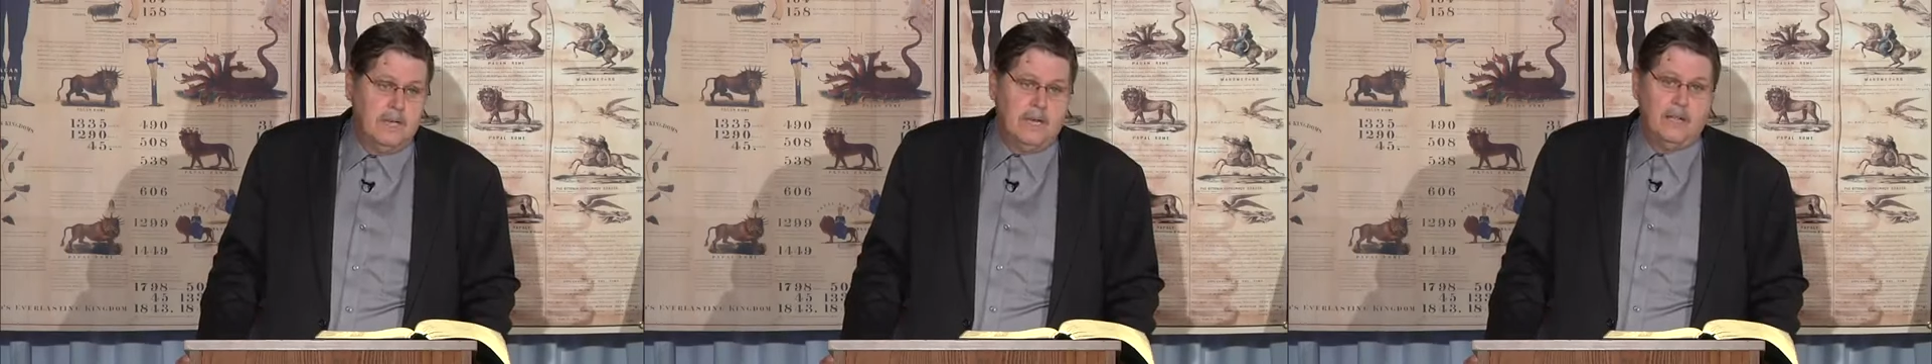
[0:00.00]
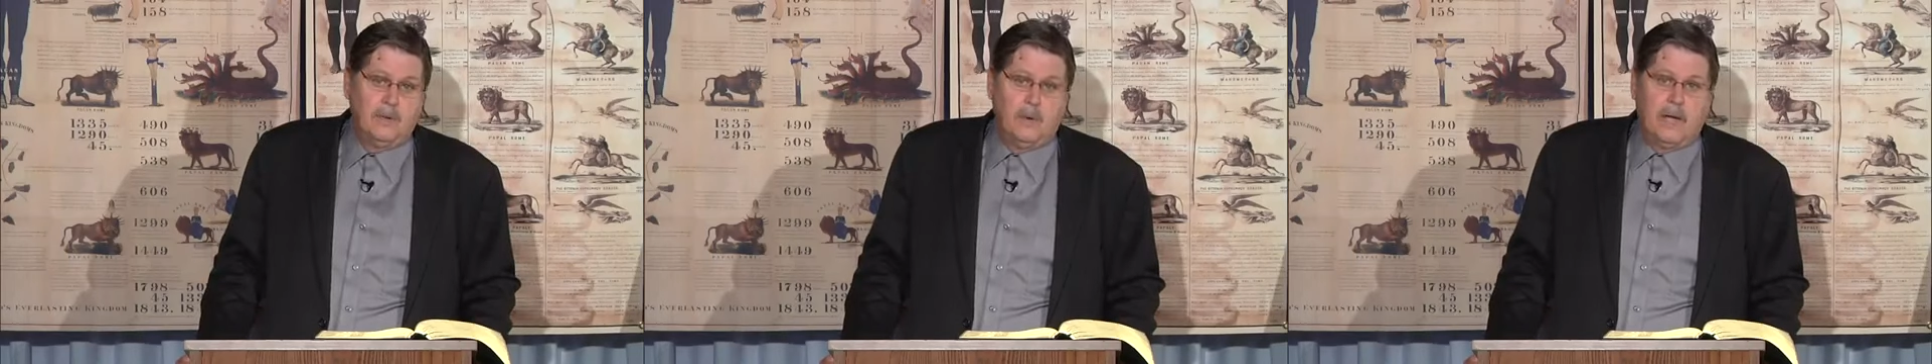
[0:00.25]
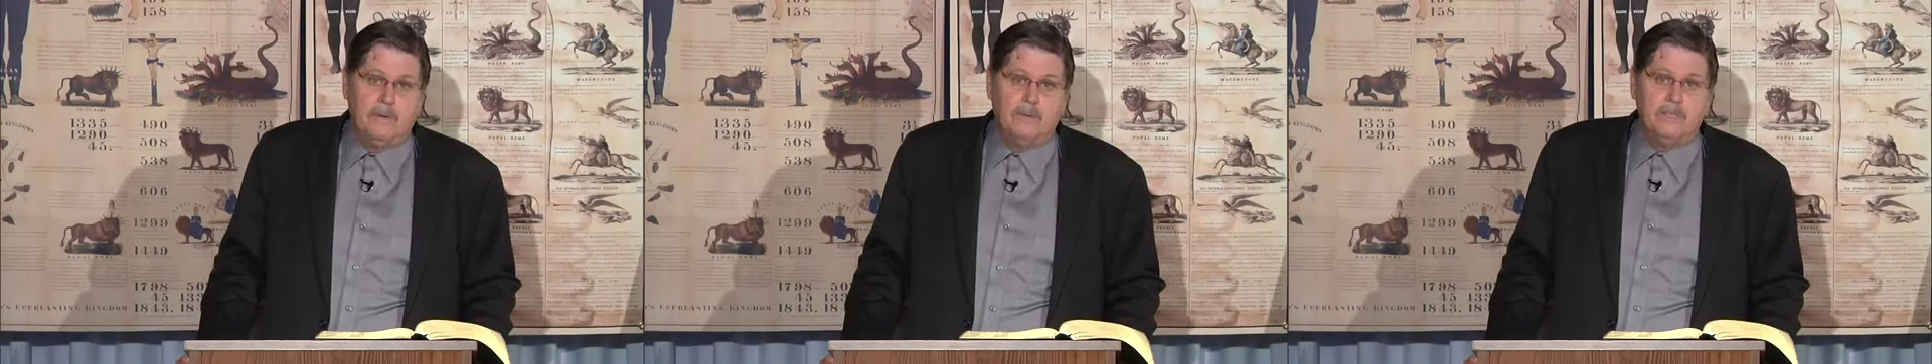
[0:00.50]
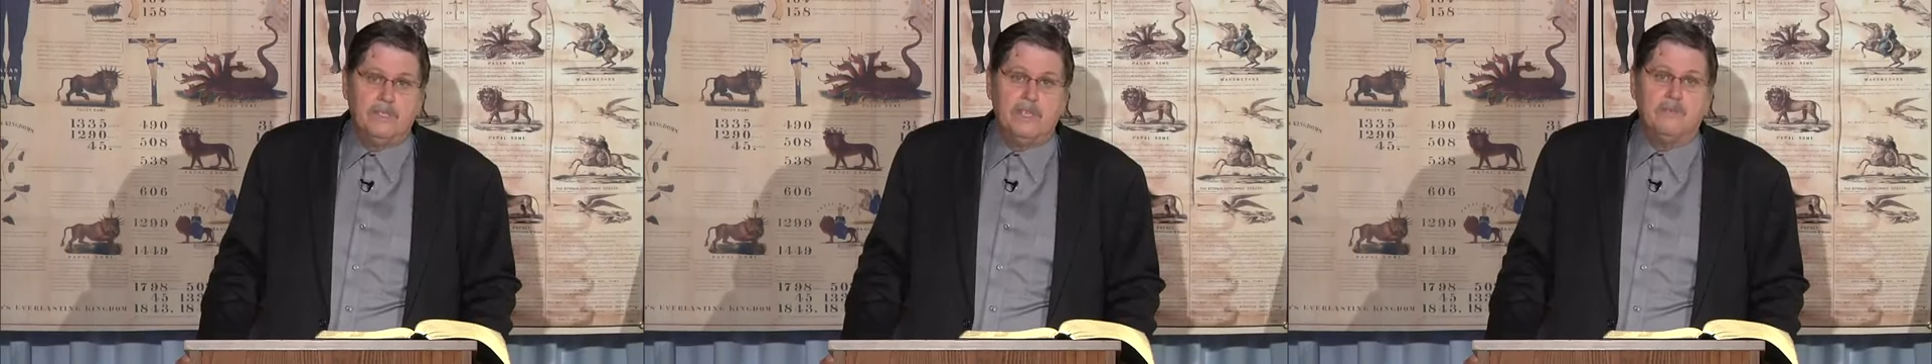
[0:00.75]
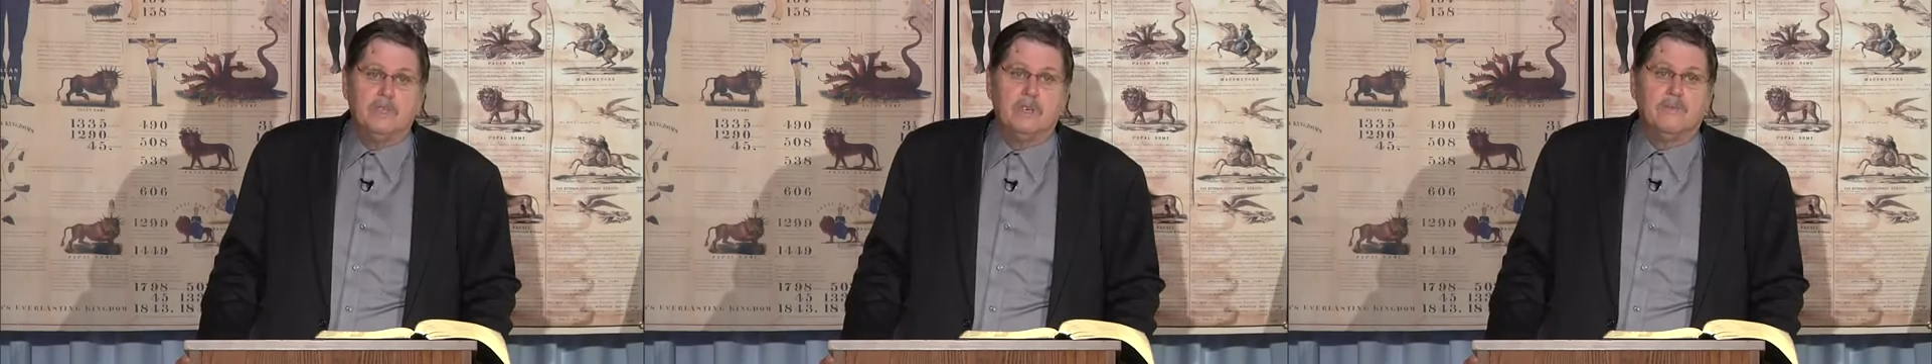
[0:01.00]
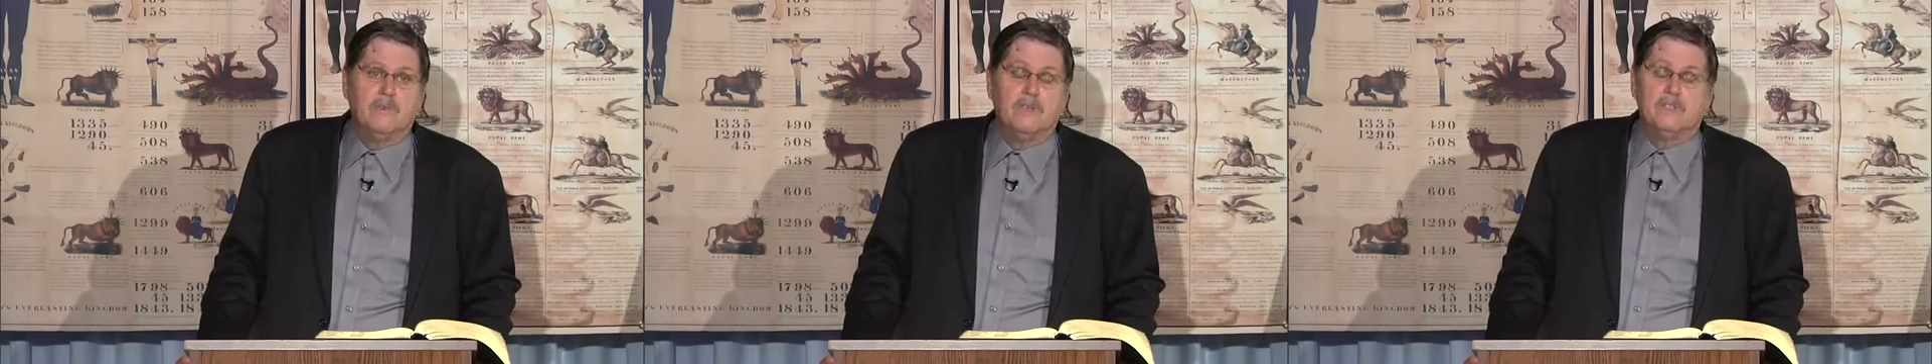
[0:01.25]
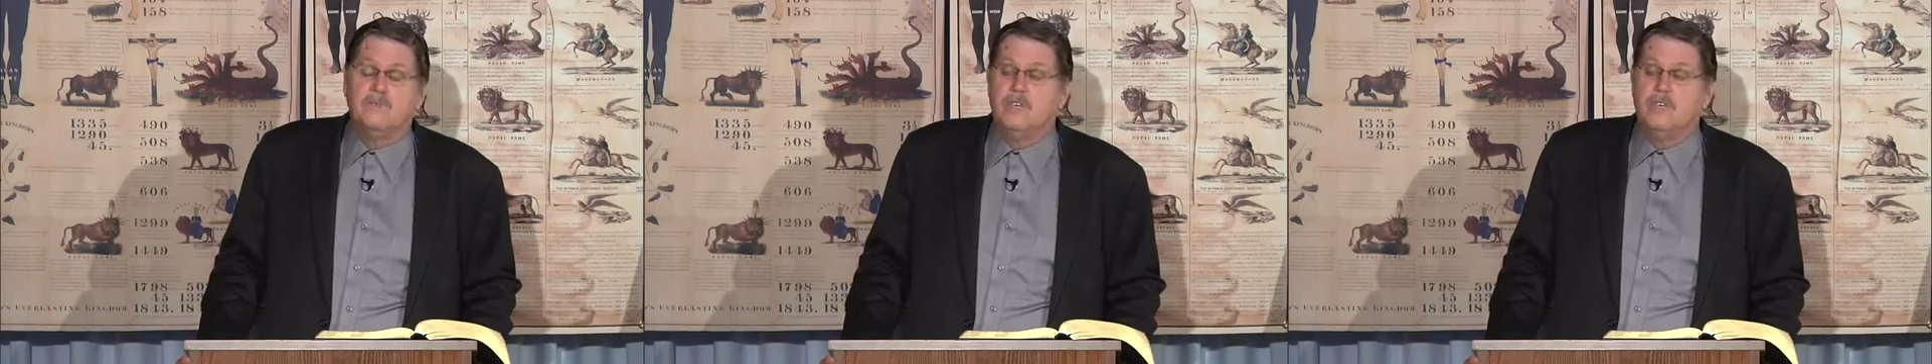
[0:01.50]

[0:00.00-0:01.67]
Ellen White receives her first